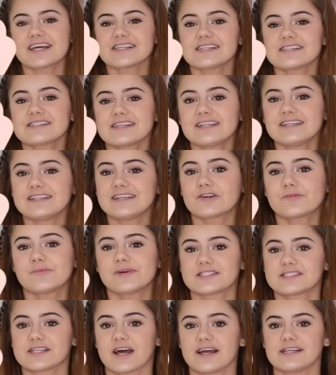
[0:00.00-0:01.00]
guess it's a little
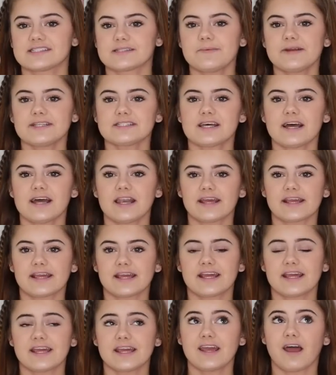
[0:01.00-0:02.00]
bit tight. It's a bit tight like
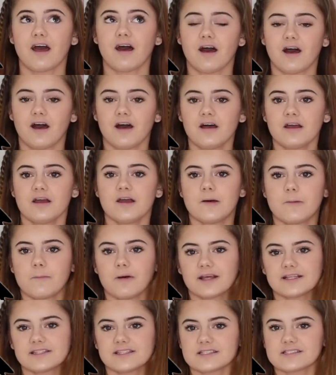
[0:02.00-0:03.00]
here,
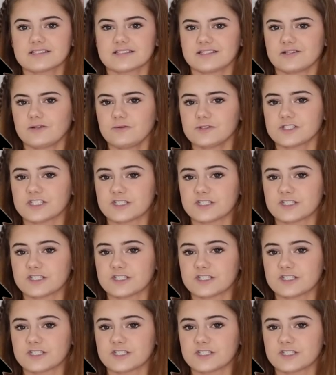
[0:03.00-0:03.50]
but like there's still